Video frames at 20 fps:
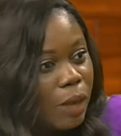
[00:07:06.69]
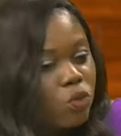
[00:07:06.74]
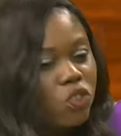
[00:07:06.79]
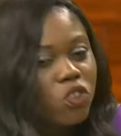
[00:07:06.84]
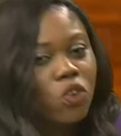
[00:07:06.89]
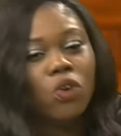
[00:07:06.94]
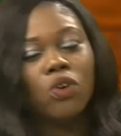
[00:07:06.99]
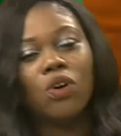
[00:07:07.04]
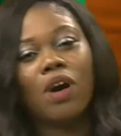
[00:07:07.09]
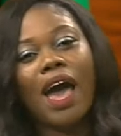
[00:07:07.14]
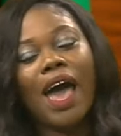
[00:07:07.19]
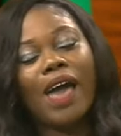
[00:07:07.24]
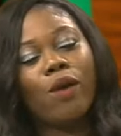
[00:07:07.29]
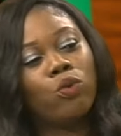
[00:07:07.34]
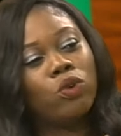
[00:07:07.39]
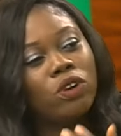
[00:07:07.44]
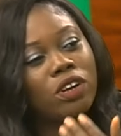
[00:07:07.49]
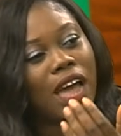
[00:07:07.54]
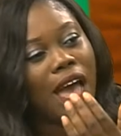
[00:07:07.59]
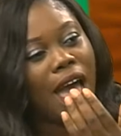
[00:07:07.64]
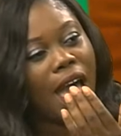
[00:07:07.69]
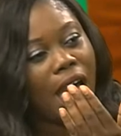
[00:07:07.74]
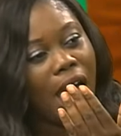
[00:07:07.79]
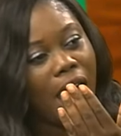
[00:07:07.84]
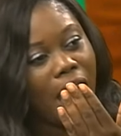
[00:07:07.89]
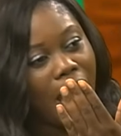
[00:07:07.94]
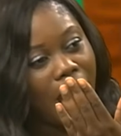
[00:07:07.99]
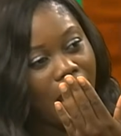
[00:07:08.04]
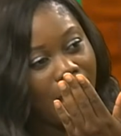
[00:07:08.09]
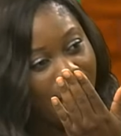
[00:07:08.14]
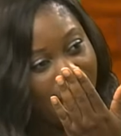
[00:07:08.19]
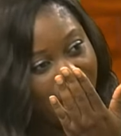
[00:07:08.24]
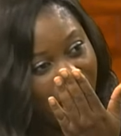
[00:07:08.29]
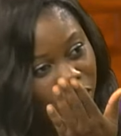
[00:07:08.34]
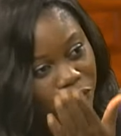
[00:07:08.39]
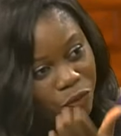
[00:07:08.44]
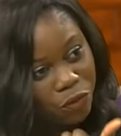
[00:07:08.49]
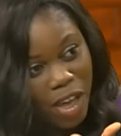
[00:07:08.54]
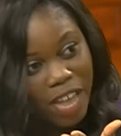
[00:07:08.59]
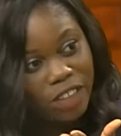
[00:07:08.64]
So I would
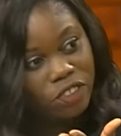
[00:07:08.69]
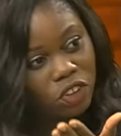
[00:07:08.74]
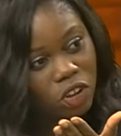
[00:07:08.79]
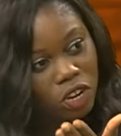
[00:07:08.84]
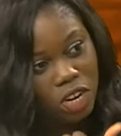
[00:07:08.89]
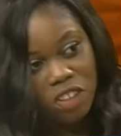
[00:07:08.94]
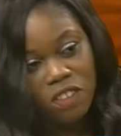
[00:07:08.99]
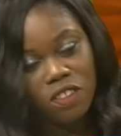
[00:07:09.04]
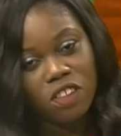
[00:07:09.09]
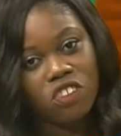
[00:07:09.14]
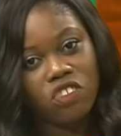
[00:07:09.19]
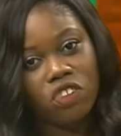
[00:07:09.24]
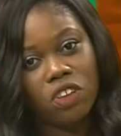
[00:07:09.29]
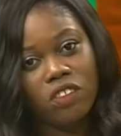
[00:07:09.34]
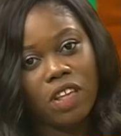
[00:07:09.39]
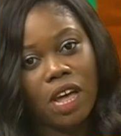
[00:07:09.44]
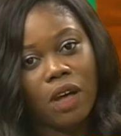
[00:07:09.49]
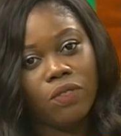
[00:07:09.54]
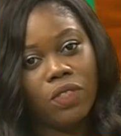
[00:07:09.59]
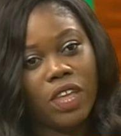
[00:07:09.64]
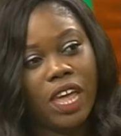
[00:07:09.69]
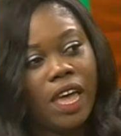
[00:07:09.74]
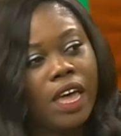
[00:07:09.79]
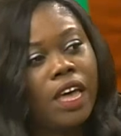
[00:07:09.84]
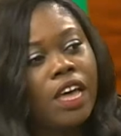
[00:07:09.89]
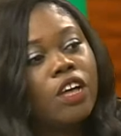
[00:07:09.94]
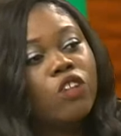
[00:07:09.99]
advise organizations out there